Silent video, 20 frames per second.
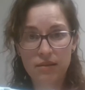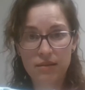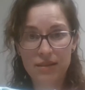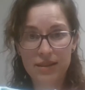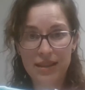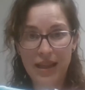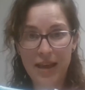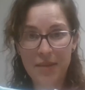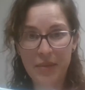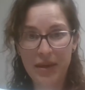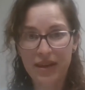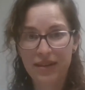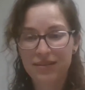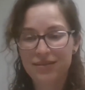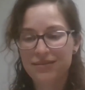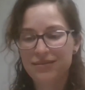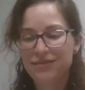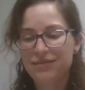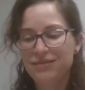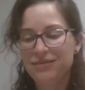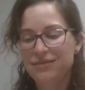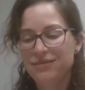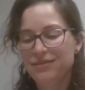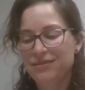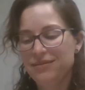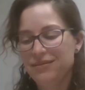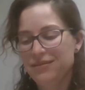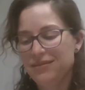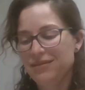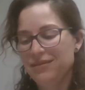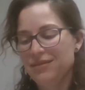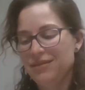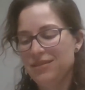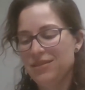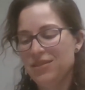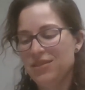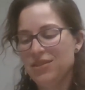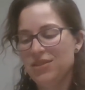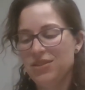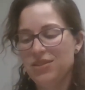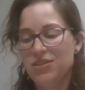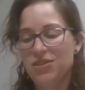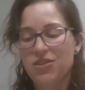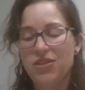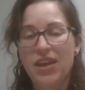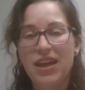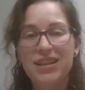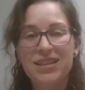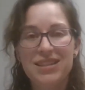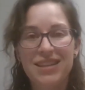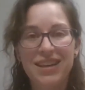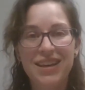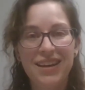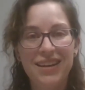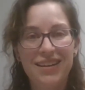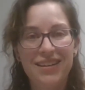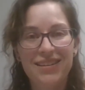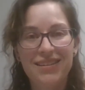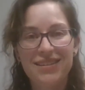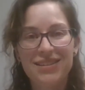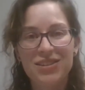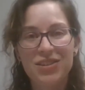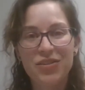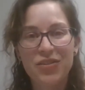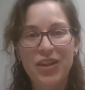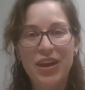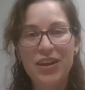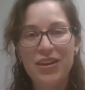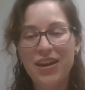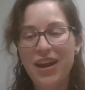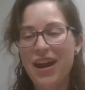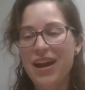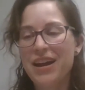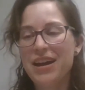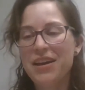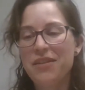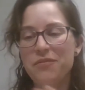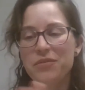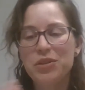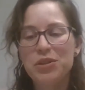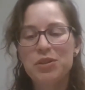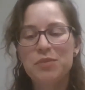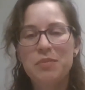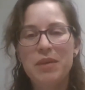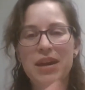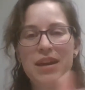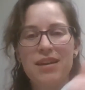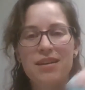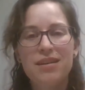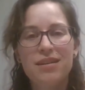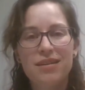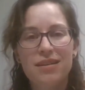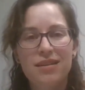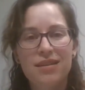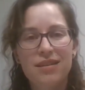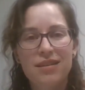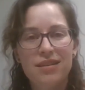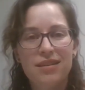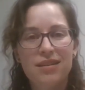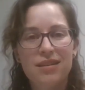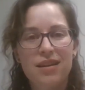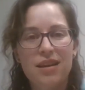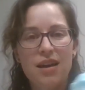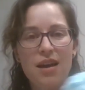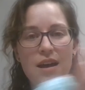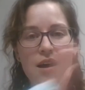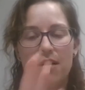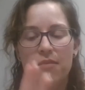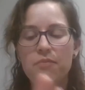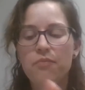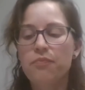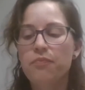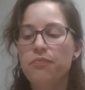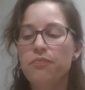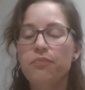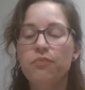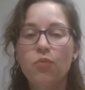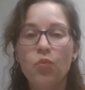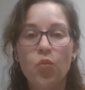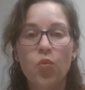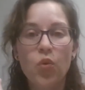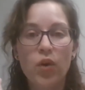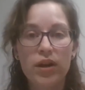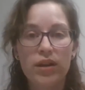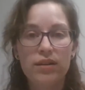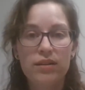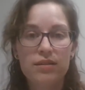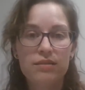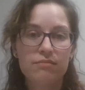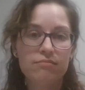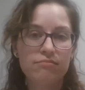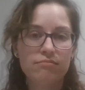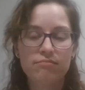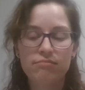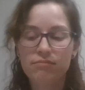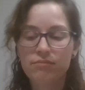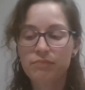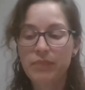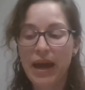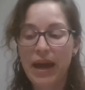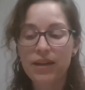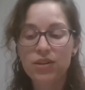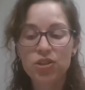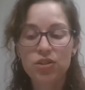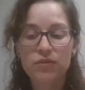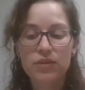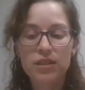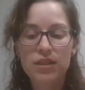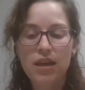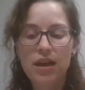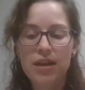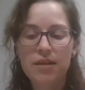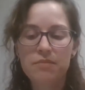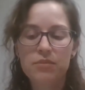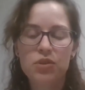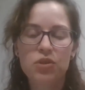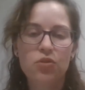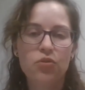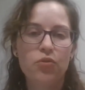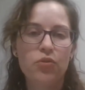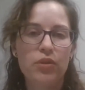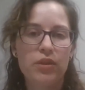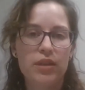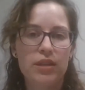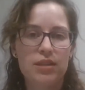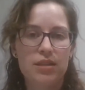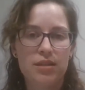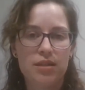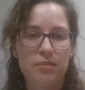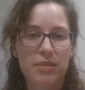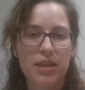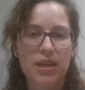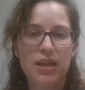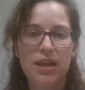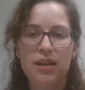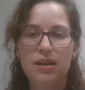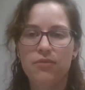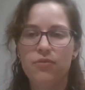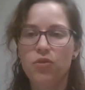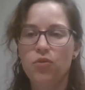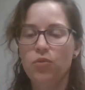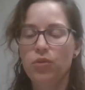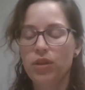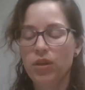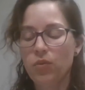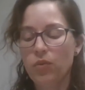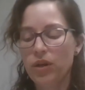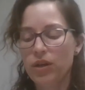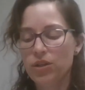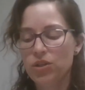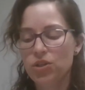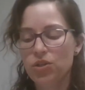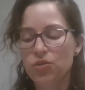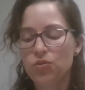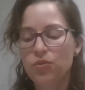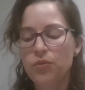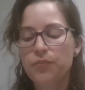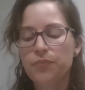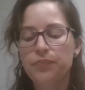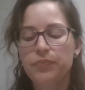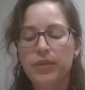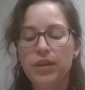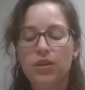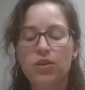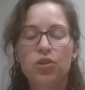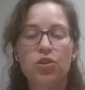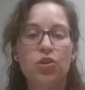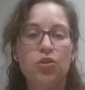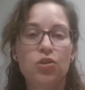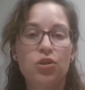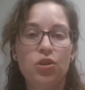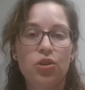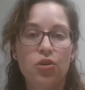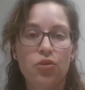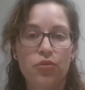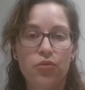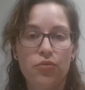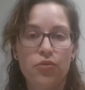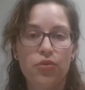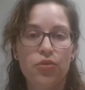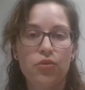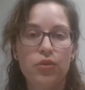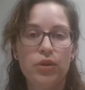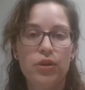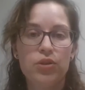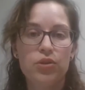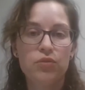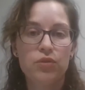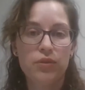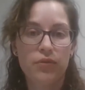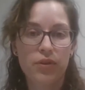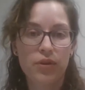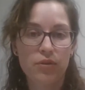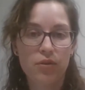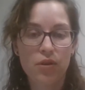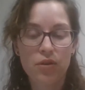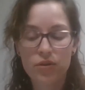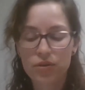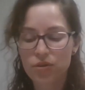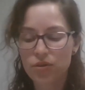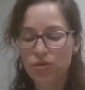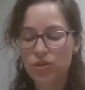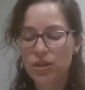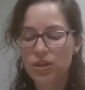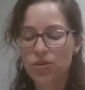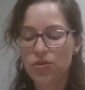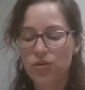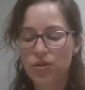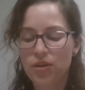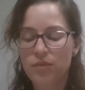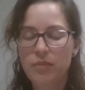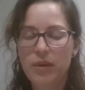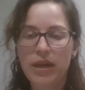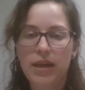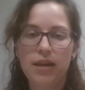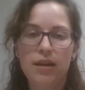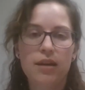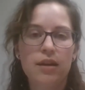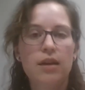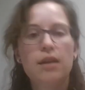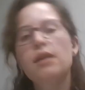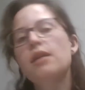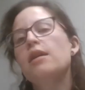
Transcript: slimy. So that's it. So then I have just made one batch of slime. So this is something, again, if you really wanted to, you could go through and do different colors and you could make